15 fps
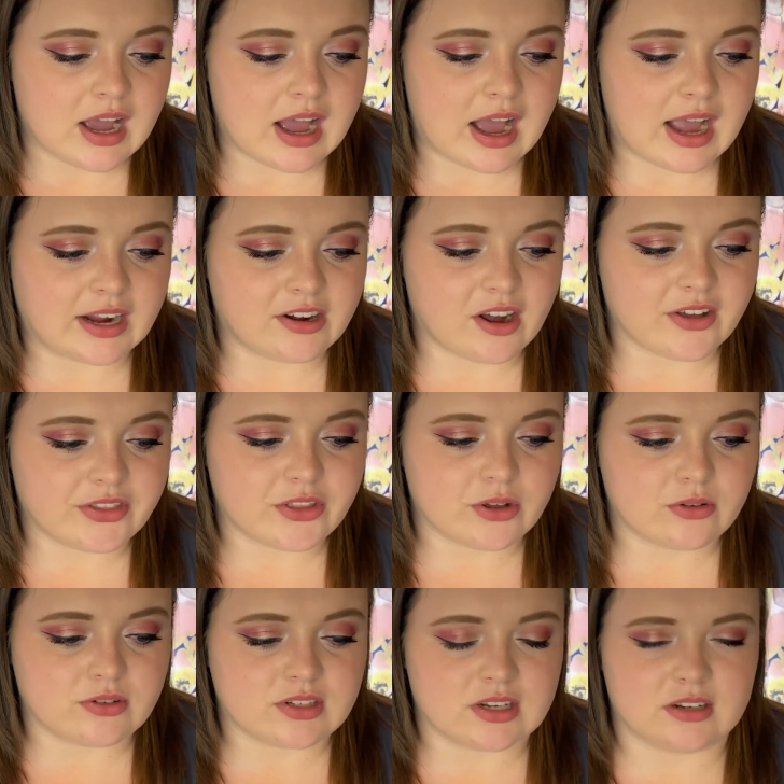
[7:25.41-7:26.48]
I got
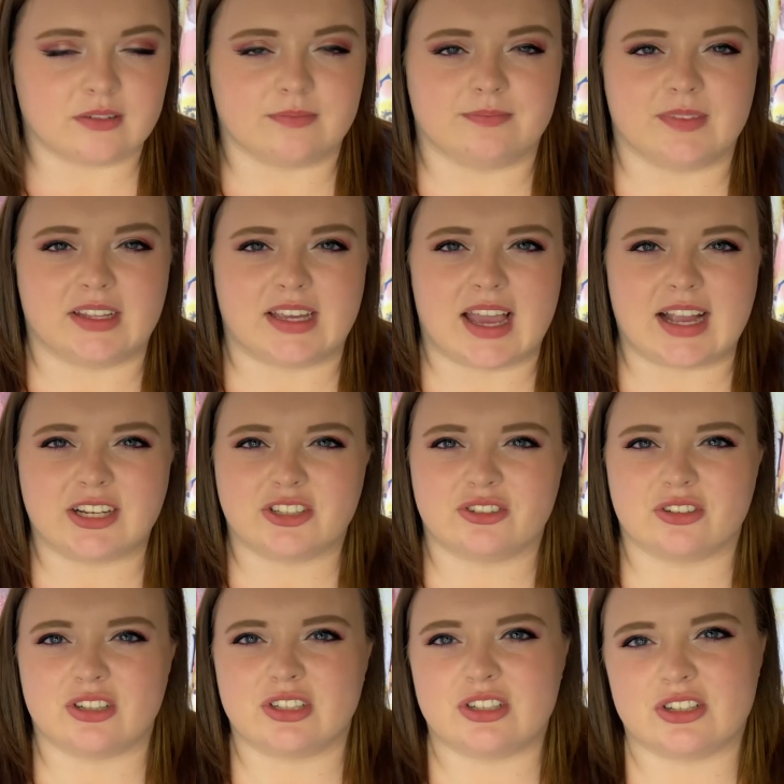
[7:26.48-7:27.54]
those like
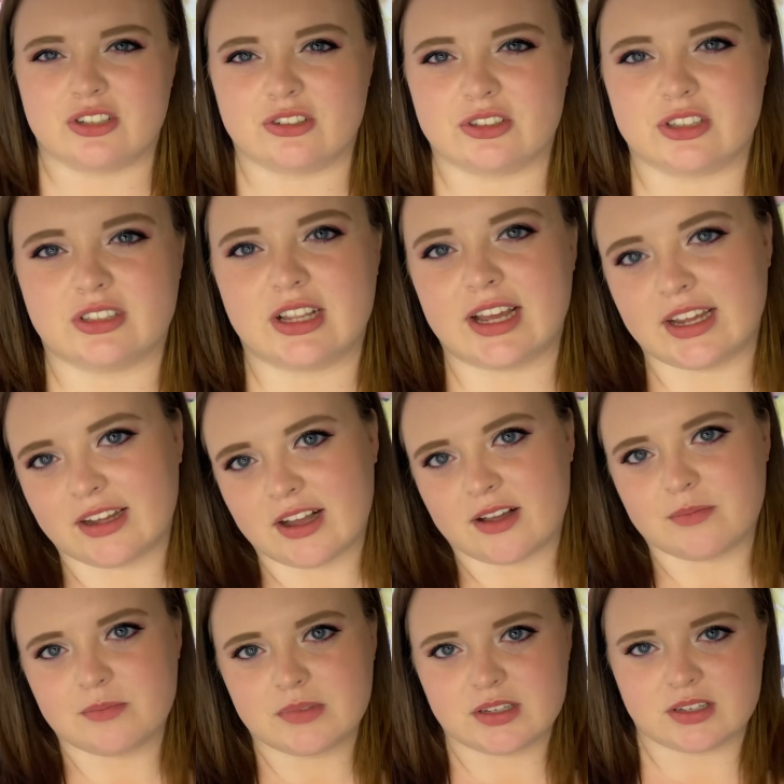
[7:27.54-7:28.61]
extra dessert delight
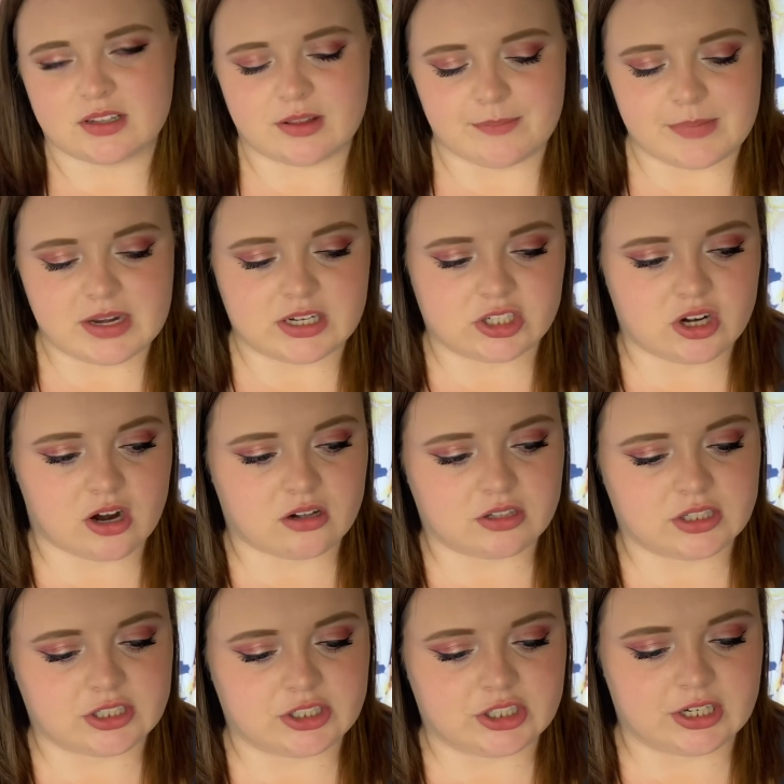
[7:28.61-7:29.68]
gums, the mint
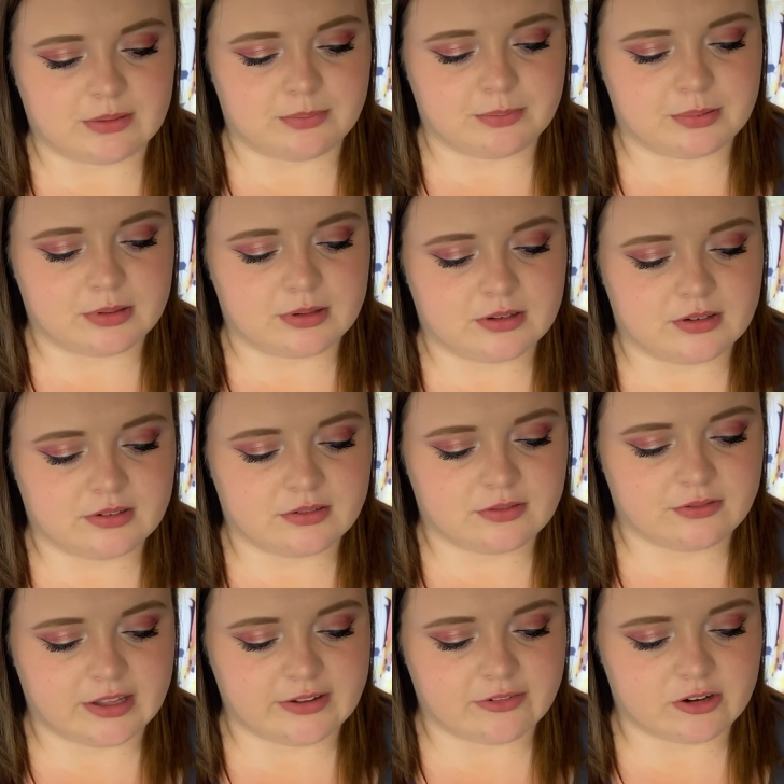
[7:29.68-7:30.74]
chocolate chip
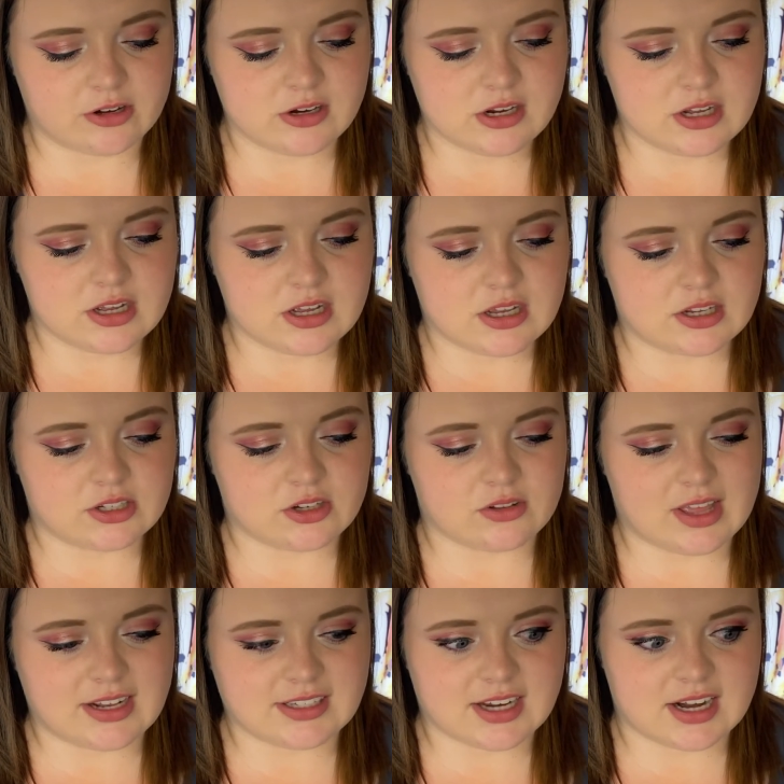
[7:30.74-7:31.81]
flavor. So
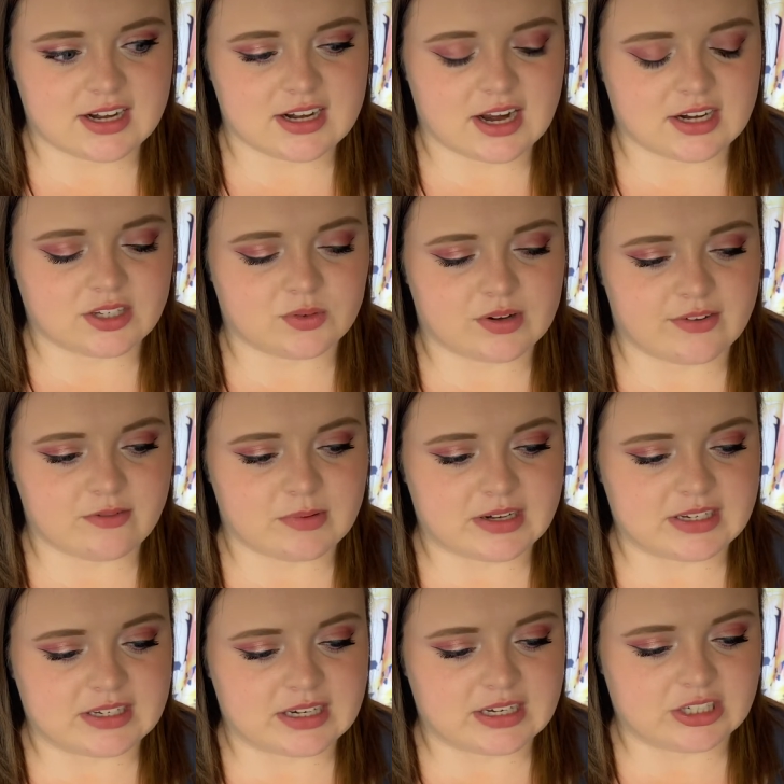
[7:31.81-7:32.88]
that's kind of nice when
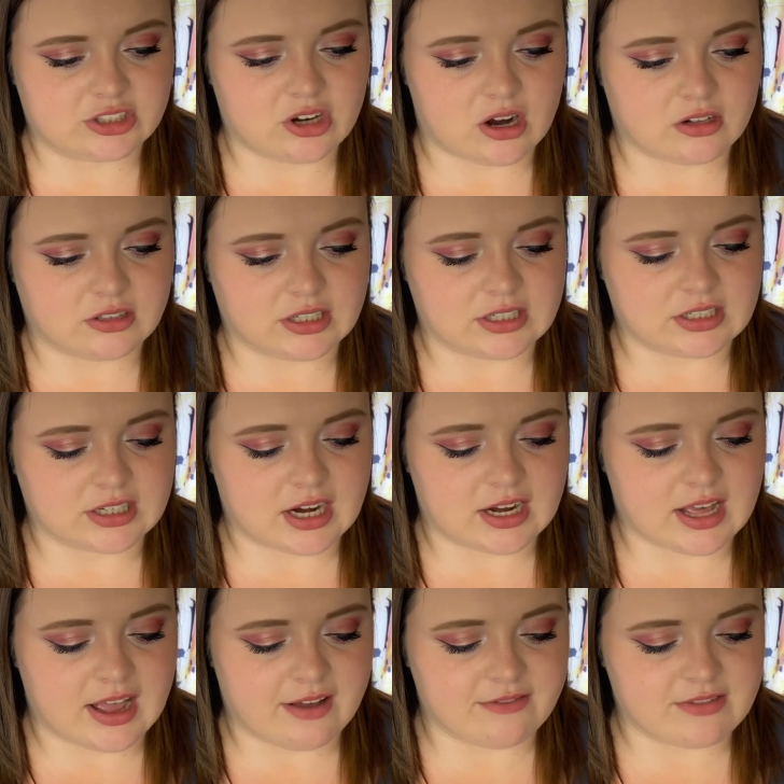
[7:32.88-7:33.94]
everybody's eating chocolate to kind
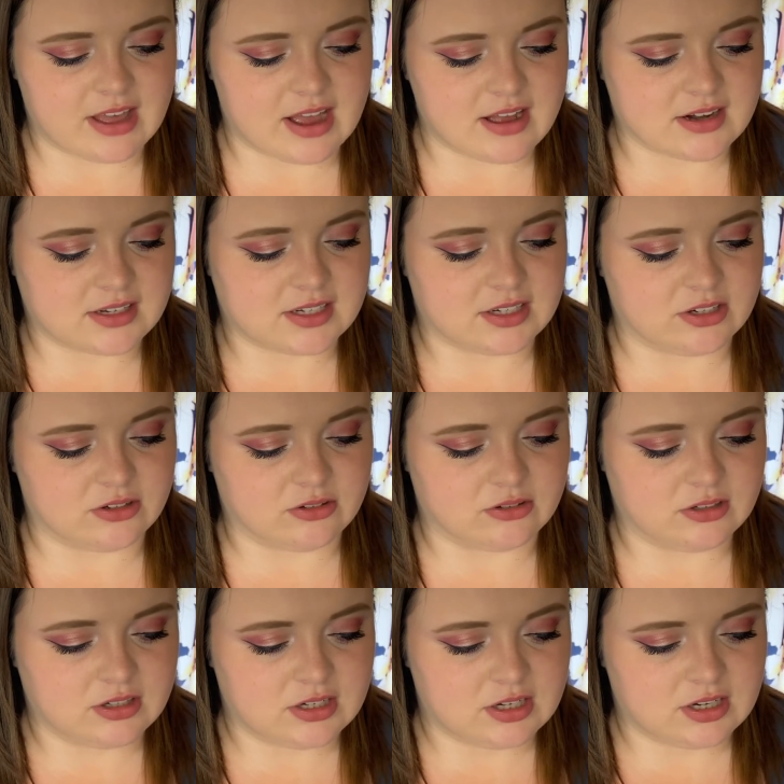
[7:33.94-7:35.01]
of have that to
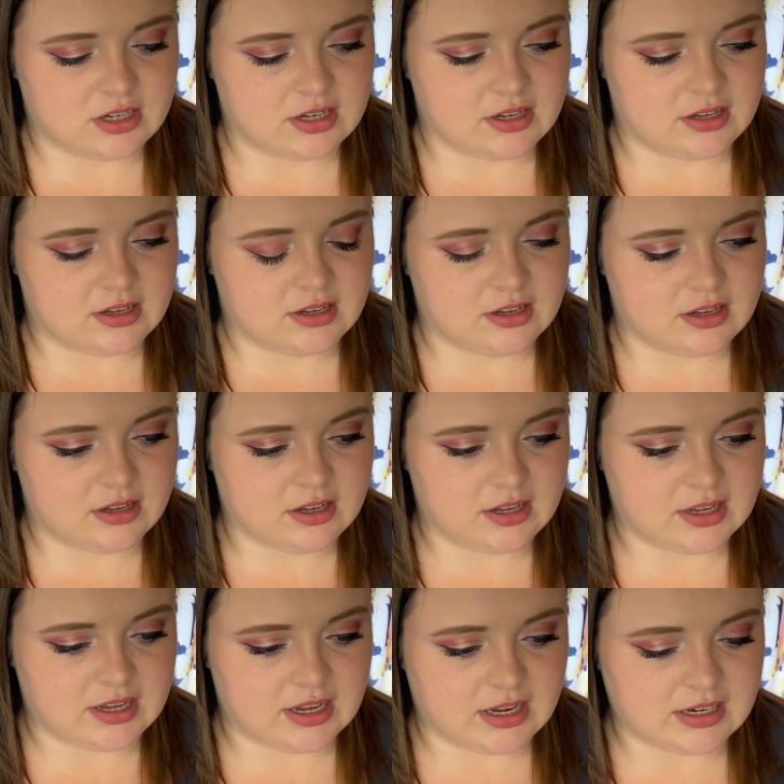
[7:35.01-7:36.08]

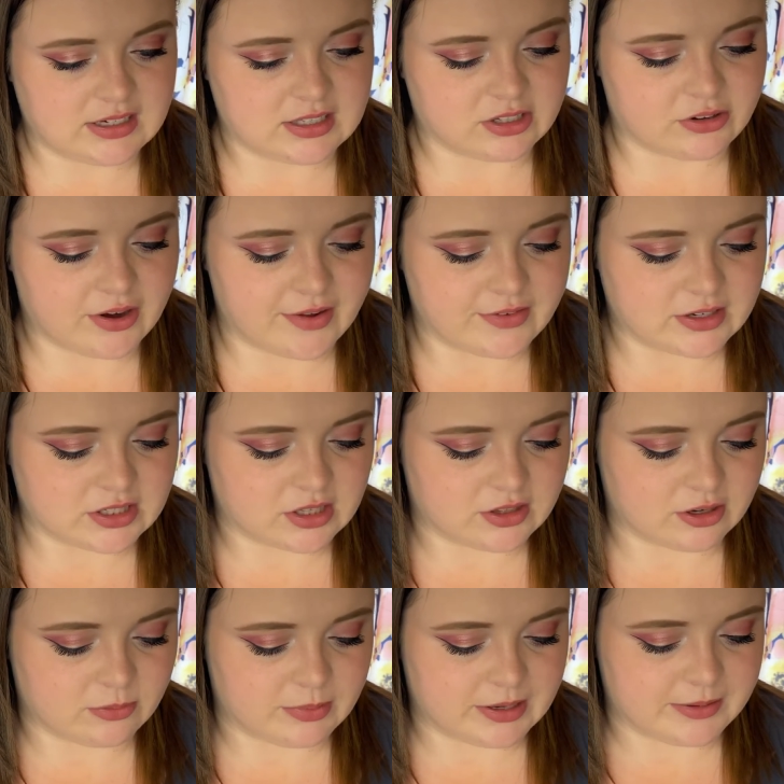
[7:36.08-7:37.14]
ease the cravings a
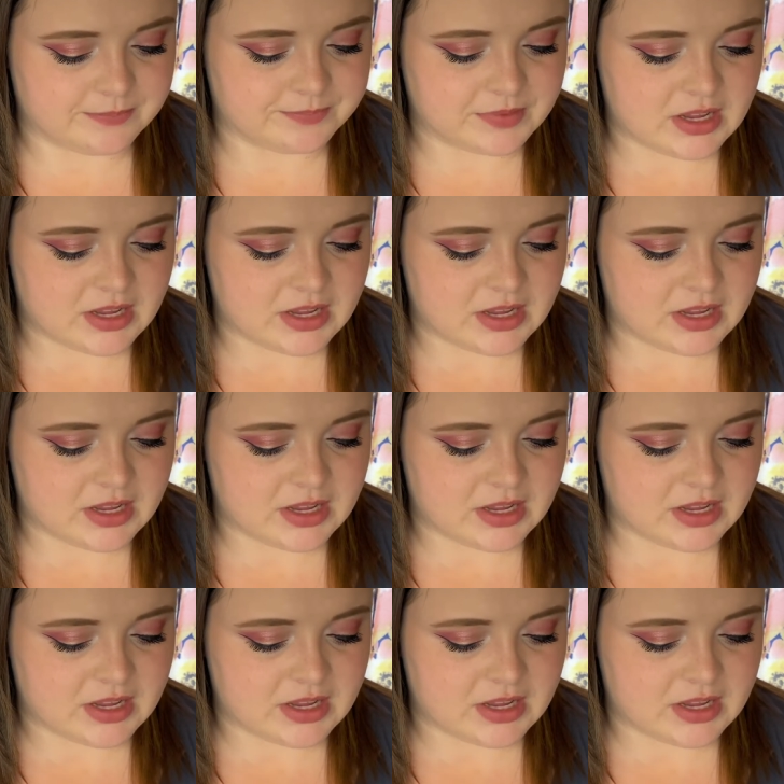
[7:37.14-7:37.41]
little bit.